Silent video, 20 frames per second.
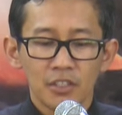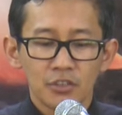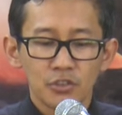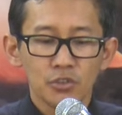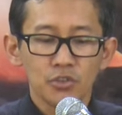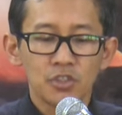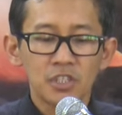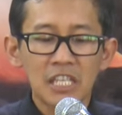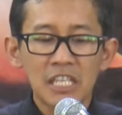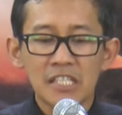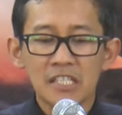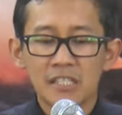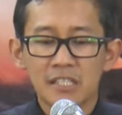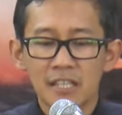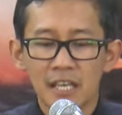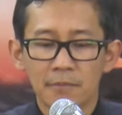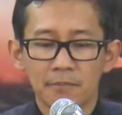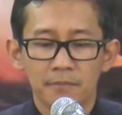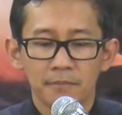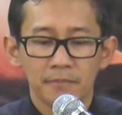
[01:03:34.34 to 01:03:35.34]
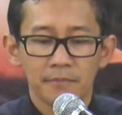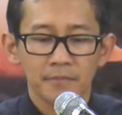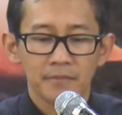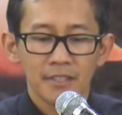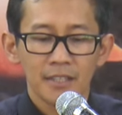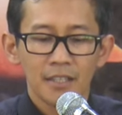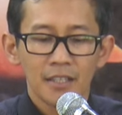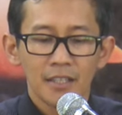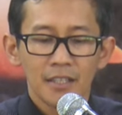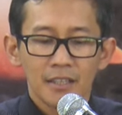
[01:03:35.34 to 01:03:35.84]
to teach them
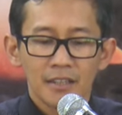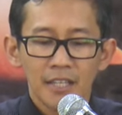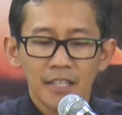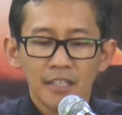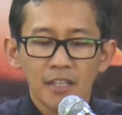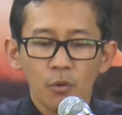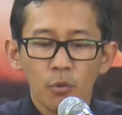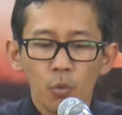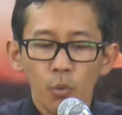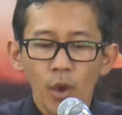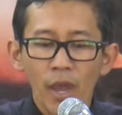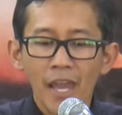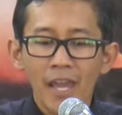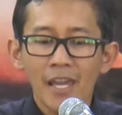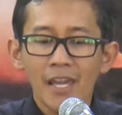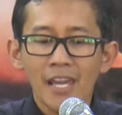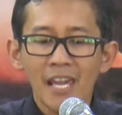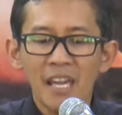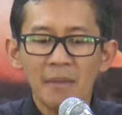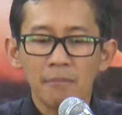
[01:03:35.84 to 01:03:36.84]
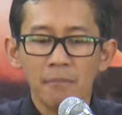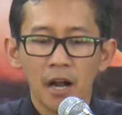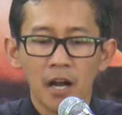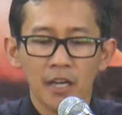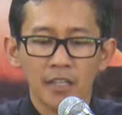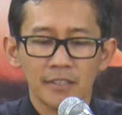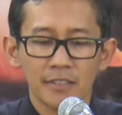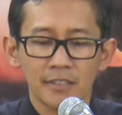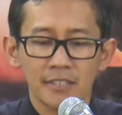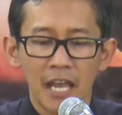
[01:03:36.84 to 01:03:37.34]
that the way He
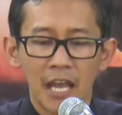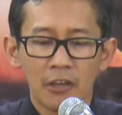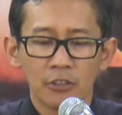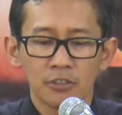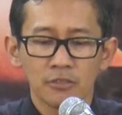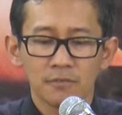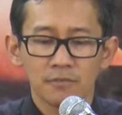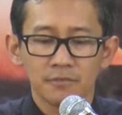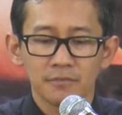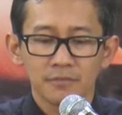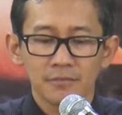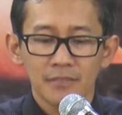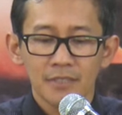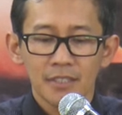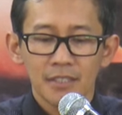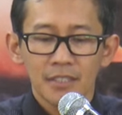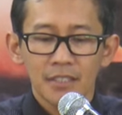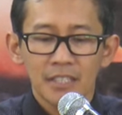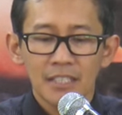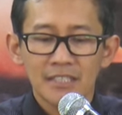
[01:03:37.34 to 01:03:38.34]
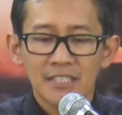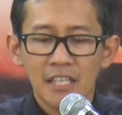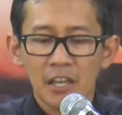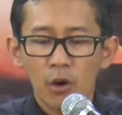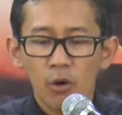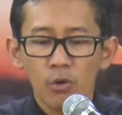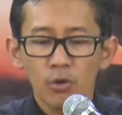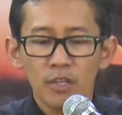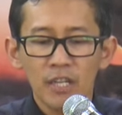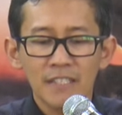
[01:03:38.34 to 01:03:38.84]
marks out is the
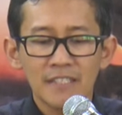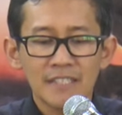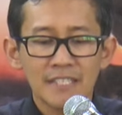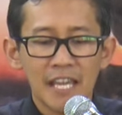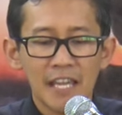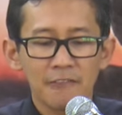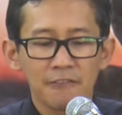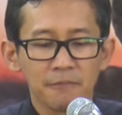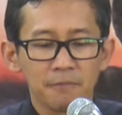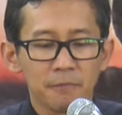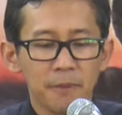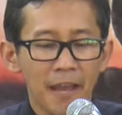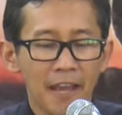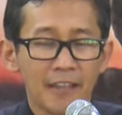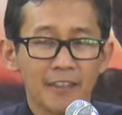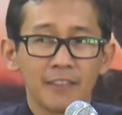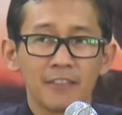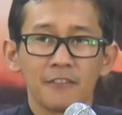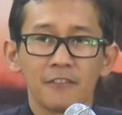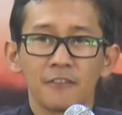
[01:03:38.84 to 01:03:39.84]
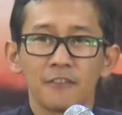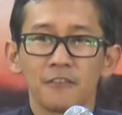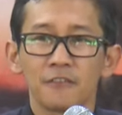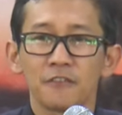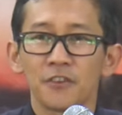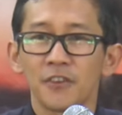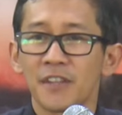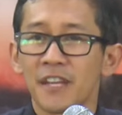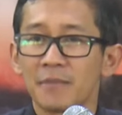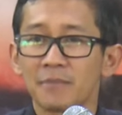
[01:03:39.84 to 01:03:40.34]
only safe path
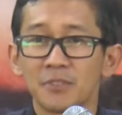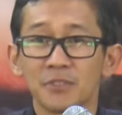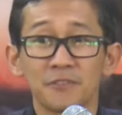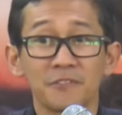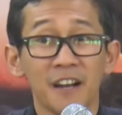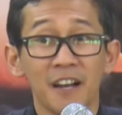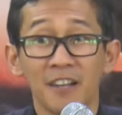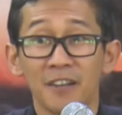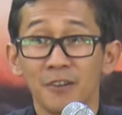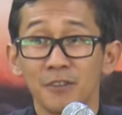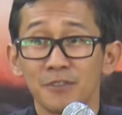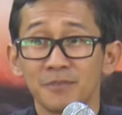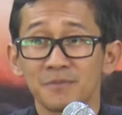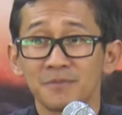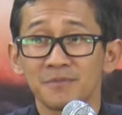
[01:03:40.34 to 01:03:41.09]
for them to follow.